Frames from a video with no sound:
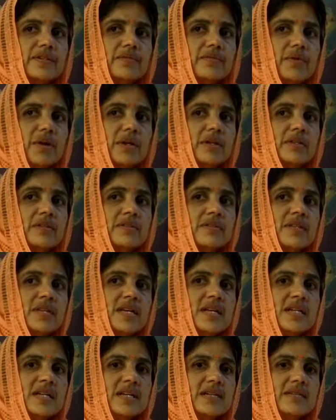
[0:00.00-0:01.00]
What is
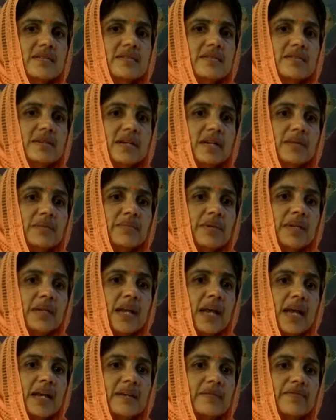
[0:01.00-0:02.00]
needed to
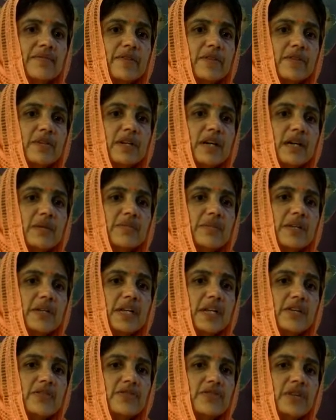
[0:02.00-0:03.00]
culminate for the
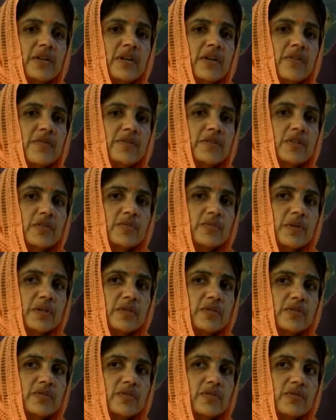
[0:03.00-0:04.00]
culmination of this
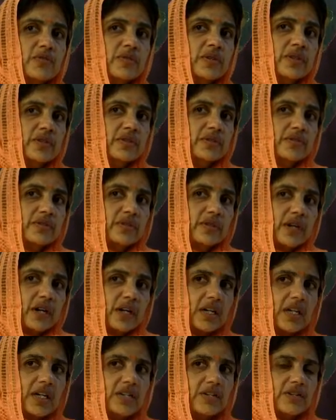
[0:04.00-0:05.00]
pursuit into
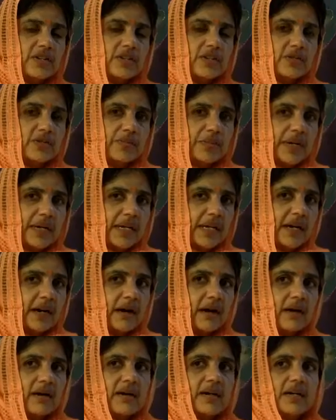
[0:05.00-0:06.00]
knowledge, into
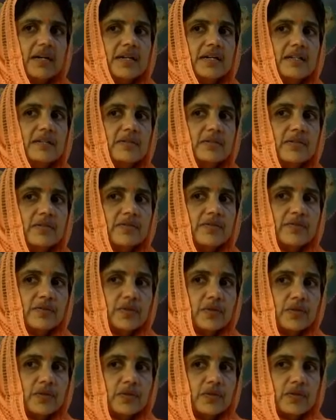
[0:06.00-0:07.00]
phala, into the
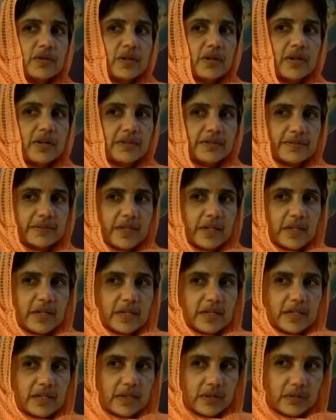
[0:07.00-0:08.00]
fruit of,
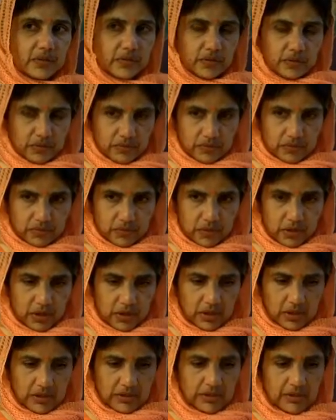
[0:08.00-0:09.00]
you know,
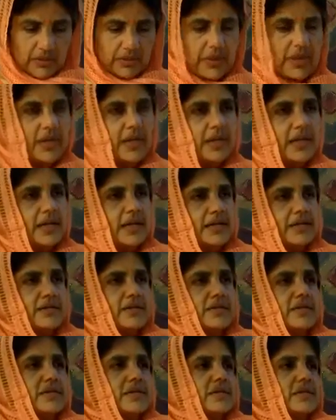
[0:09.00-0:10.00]
all
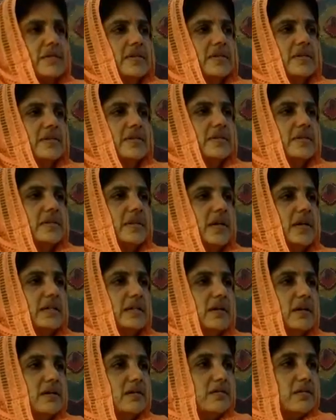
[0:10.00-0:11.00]
knowingness and
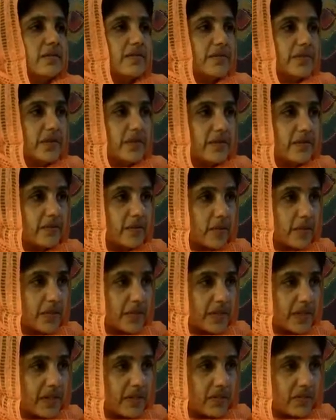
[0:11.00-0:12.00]
not suffering from a
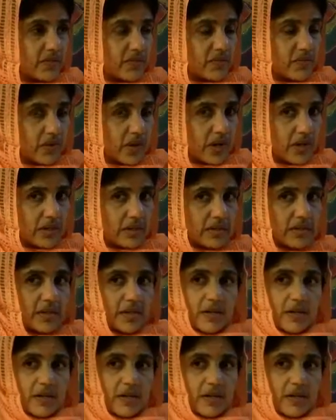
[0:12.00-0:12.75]
sense of want.